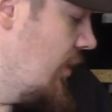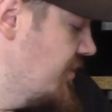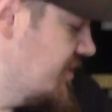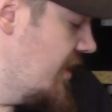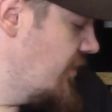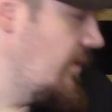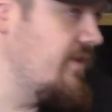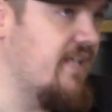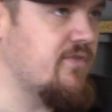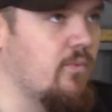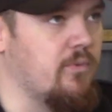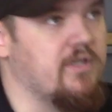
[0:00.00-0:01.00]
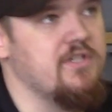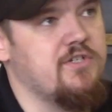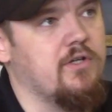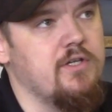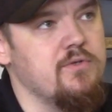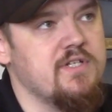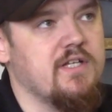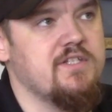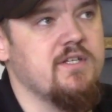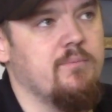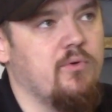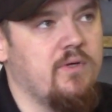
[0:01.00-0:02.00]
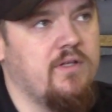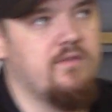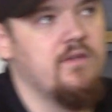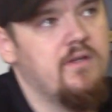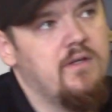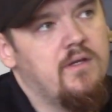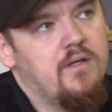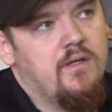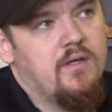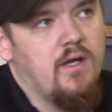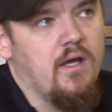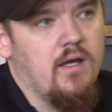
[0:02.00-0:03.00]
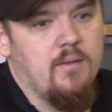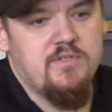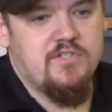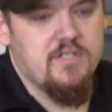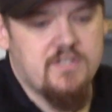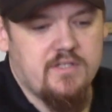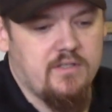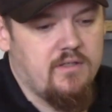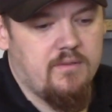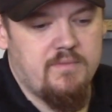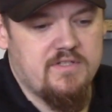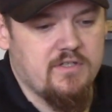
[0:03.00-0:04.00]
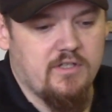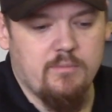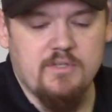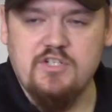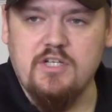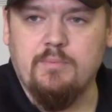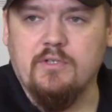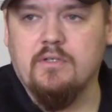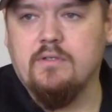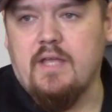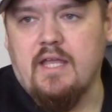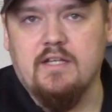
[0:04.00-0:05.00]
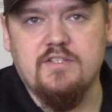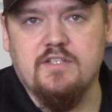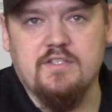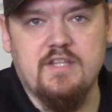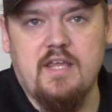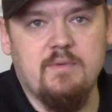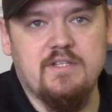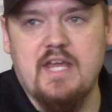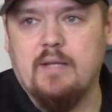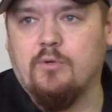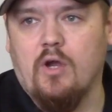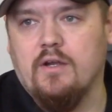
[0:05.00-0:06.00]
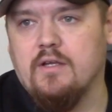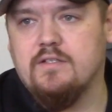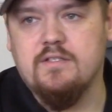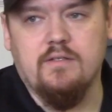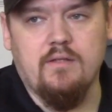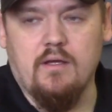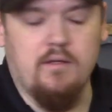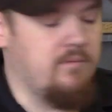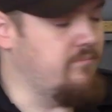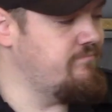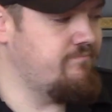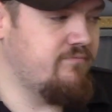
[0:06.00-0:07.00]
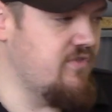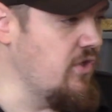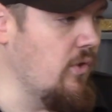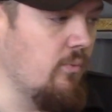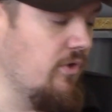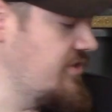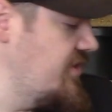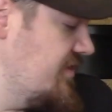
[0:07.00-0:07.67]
is another one. That's what we're going to start using at some point. It's just it's a little bit cheaper and it's the same exact product, so it works just